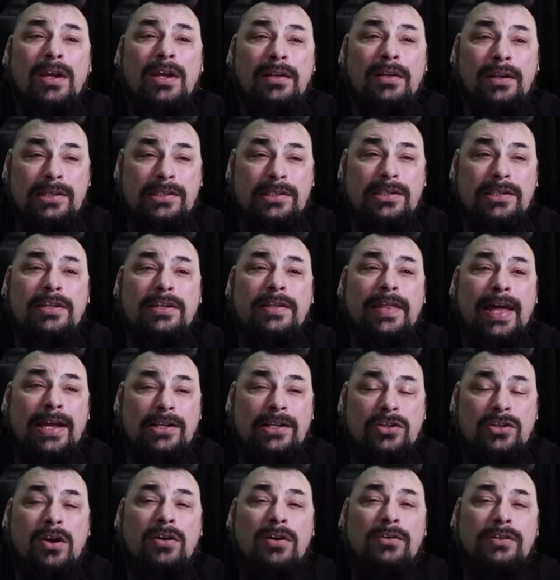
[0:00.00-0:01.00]
Listen to that
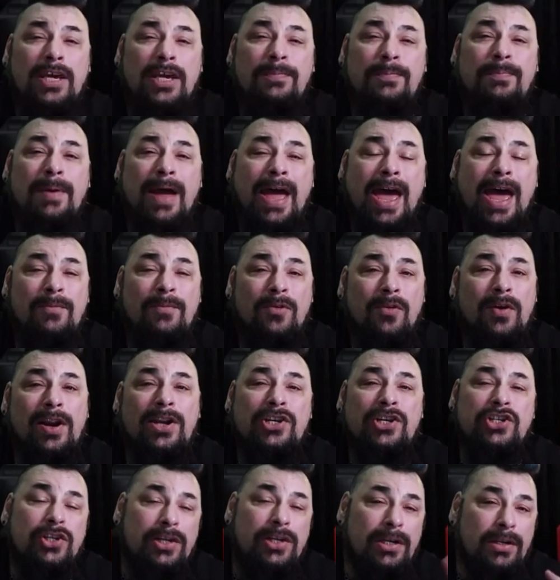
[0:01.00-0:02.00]
song, Death by
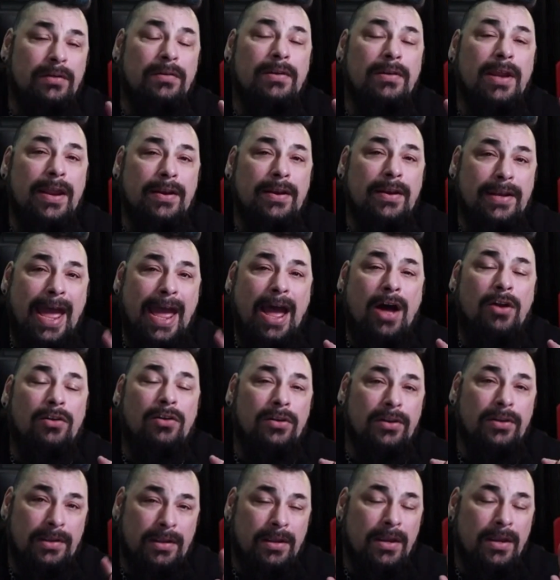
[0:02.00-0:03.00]
Admiration, and now
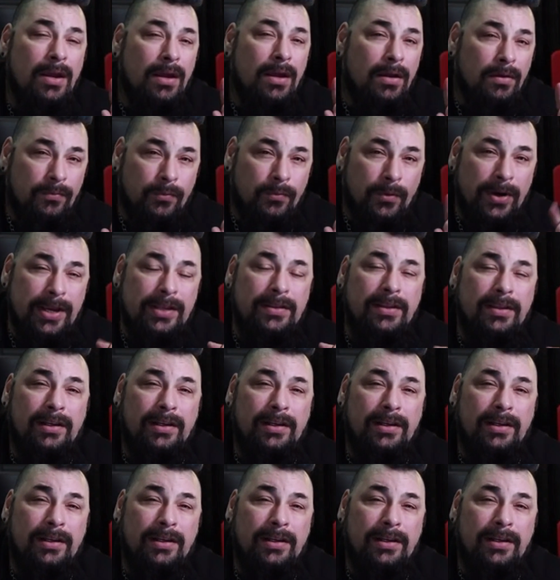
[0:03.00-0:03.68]
read the